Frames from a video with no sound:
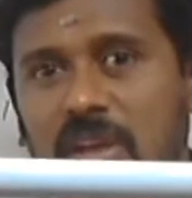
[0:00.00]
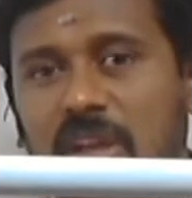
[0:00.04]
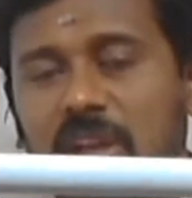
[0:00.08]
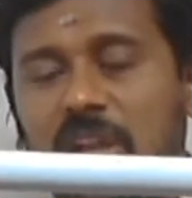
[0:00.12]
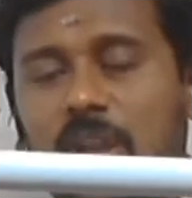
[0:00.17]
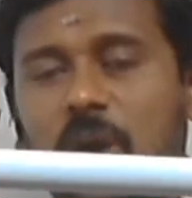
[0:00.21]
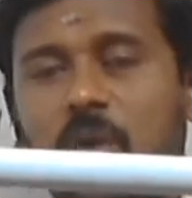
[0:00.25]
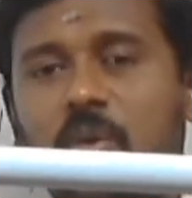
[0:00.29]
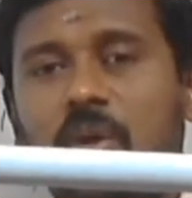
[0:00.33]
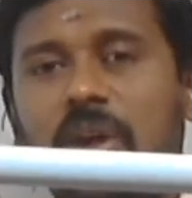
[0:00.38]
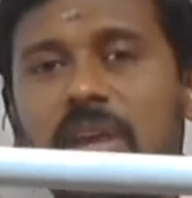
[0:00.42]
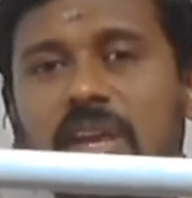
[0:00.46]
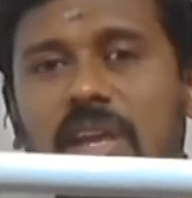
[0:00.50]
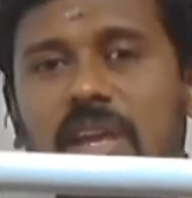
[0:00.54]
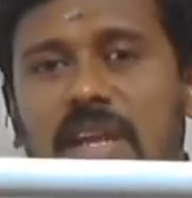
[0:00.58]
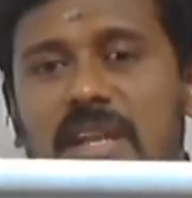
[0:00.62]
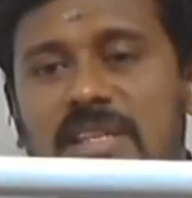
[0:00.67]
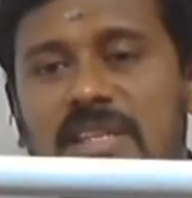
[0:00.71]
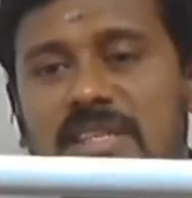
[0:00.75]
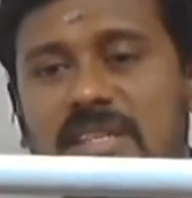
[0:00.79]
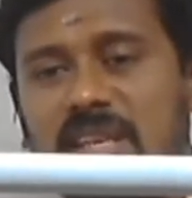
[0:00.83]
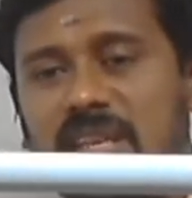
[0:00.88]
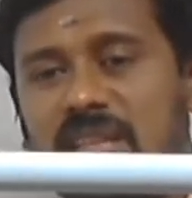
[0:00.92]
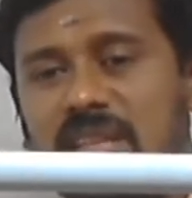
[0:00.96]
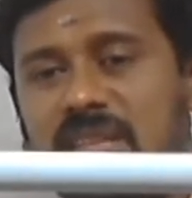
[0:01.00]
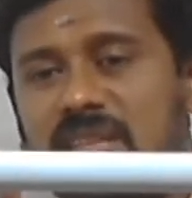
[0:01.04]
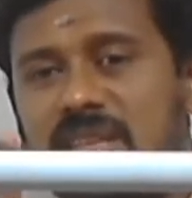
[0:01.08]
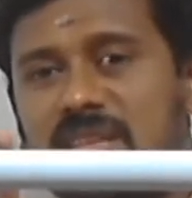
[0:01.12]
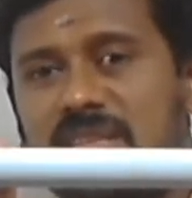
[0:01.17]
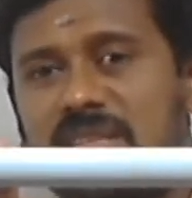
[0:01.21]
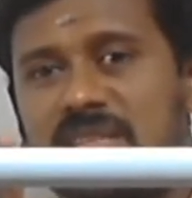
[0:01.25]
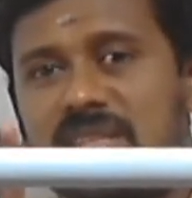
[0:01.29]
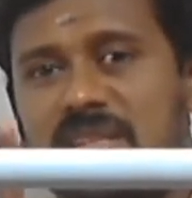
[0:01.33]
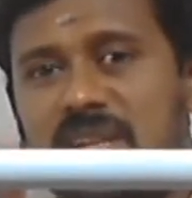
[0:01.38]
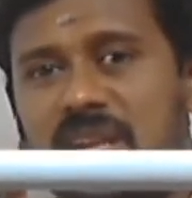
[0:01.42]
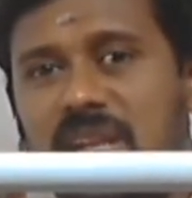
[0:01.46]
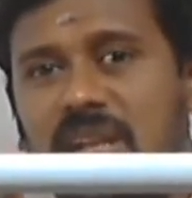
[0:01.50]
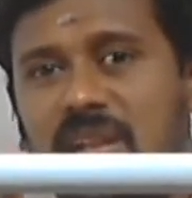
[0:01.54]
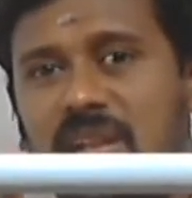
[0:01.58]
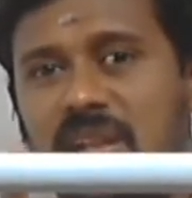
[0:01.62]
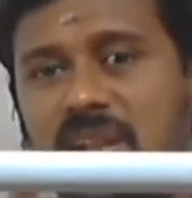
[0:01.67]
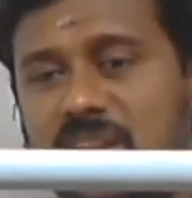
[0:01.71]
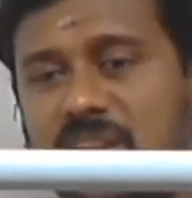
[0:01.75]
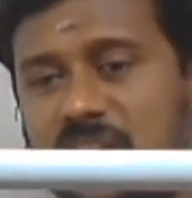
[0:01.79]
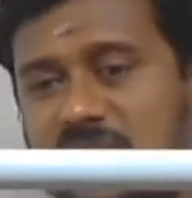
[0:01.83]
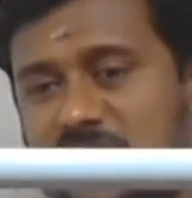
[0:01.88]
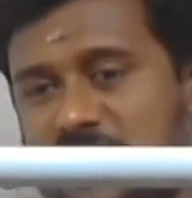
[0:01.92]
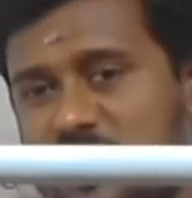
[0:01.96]
Now I can say this straight
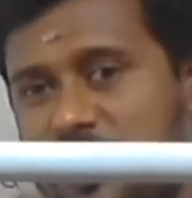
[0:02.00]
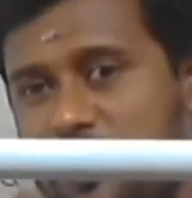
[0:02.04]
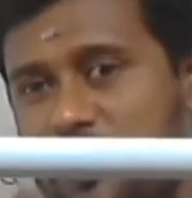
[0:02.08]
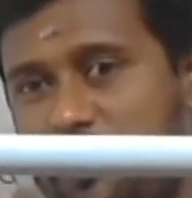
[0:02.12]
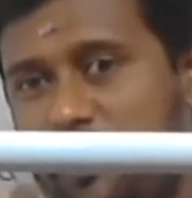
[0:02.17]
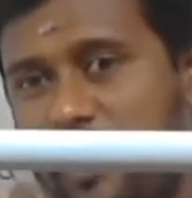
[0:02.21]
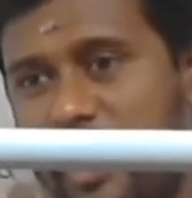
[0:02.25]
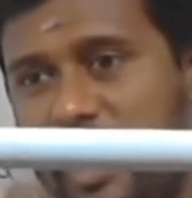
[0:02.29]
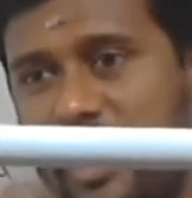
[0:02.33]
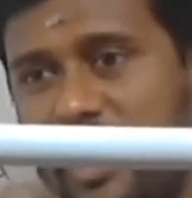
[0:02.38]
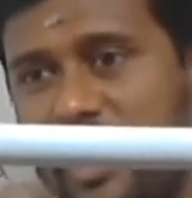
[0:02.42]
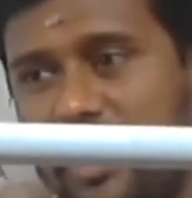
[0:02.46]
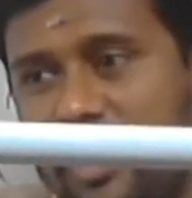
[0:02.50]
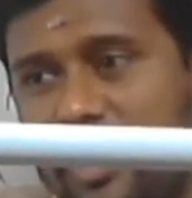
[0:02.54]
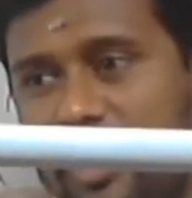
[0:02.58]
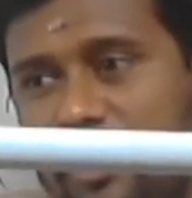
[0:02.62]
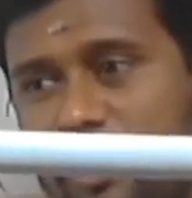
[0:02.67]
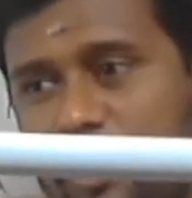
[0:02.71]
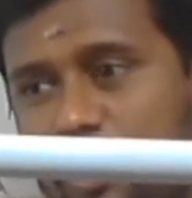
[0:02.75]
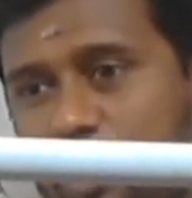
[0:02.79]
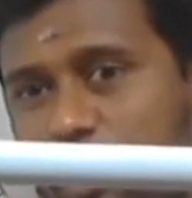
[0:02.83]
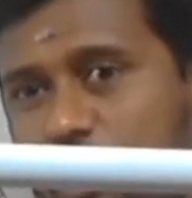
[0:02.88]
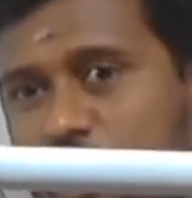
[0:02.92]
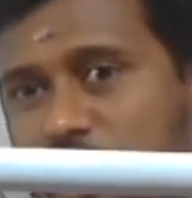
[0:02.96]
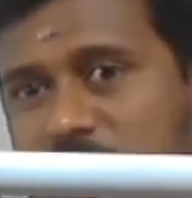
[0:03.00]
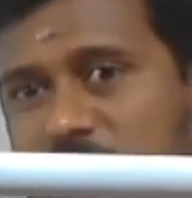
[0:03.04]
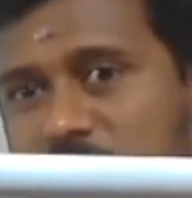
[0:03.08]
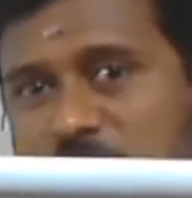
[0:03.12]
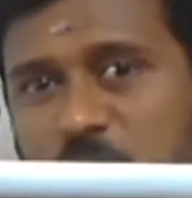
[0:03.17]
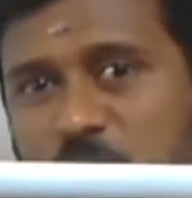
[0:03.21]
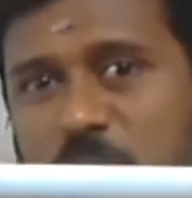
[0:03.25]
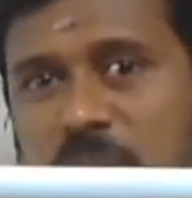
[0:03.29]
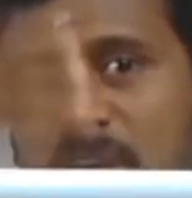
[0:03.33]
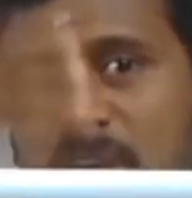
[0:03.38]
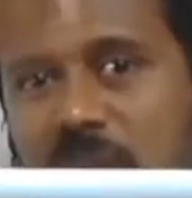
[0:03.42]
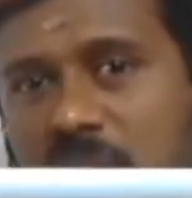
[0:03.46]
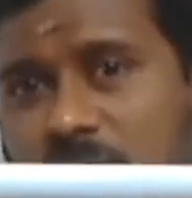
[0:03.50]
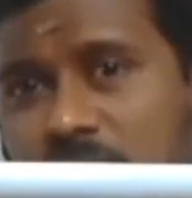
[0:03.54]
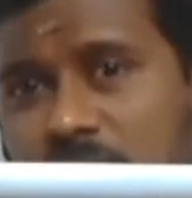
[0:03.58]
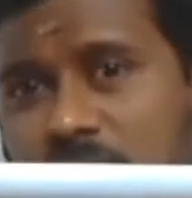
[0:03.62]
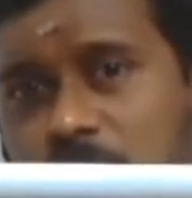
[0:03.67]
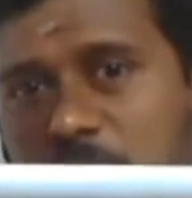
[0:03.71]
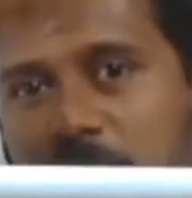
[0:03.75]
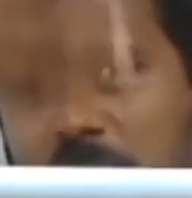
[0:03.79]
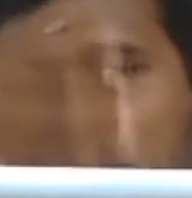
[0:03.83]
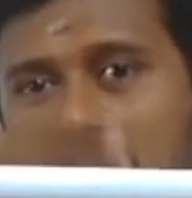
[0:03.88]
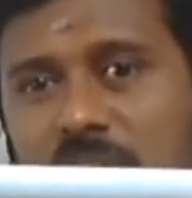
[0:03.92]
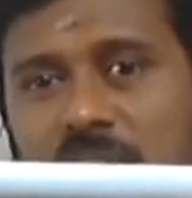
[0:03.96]
line is parallel to HP
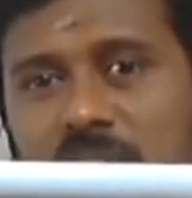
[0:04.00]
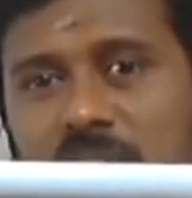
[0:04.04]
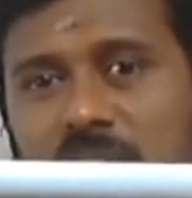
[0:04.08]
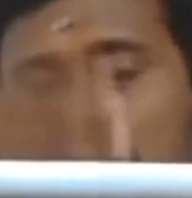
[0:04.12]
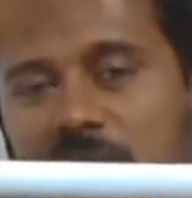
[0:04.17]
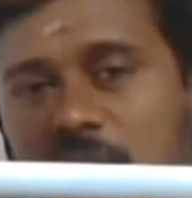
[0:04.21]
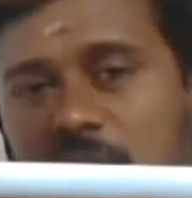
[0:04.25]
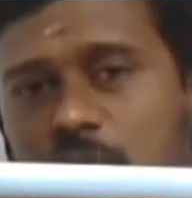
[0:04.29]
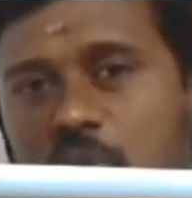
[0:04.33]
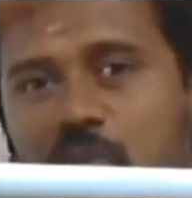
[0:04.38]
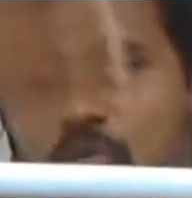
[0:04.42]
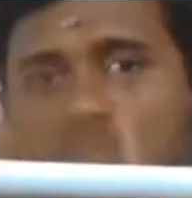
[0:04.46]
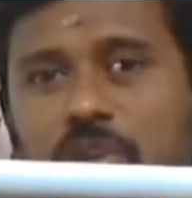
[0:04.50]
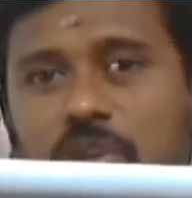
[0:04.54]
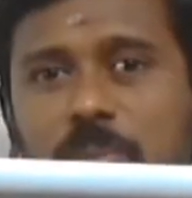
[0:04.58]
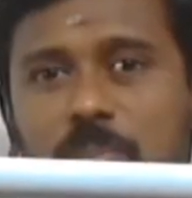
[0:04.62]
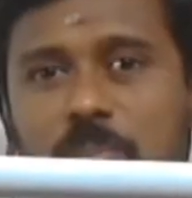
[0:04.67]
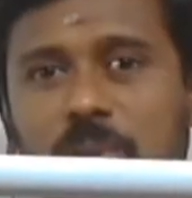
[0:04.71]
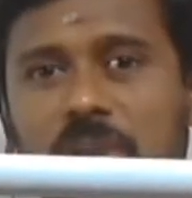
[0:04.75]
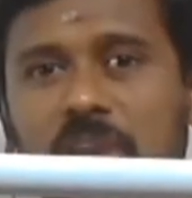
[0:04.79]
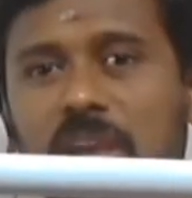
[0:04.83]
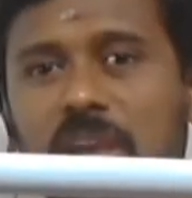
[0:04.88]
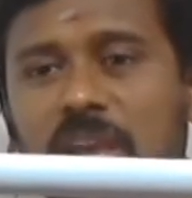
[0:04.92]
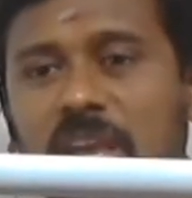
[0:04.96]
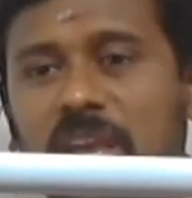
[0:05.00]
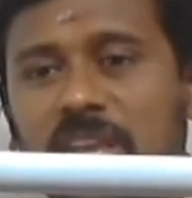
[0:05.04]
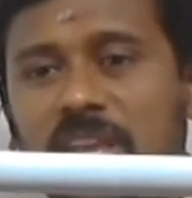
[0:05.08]
and parallel to VP.